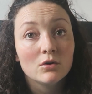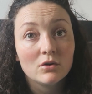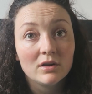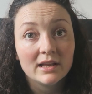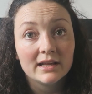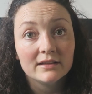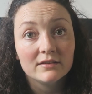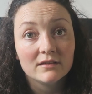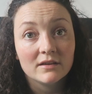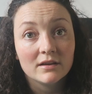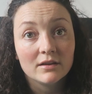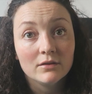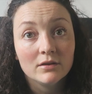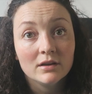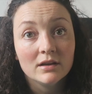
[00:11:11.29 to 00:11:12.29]

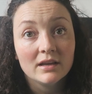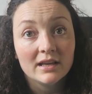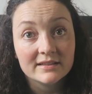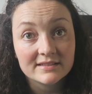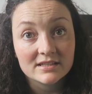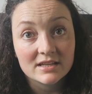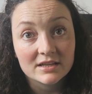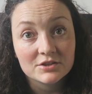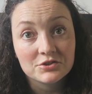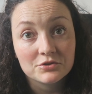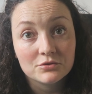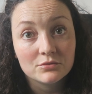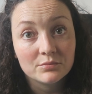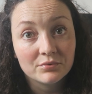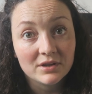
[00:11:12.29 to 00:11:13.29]
Orlando
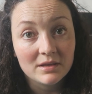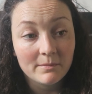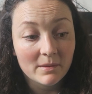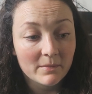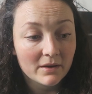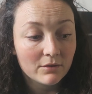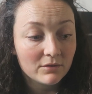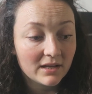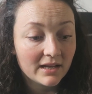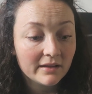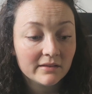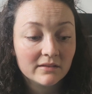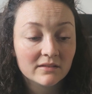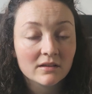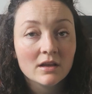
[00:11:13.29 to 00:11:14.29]
International Premium
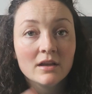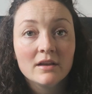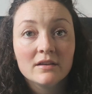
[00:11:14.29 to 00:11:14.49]
Outlets.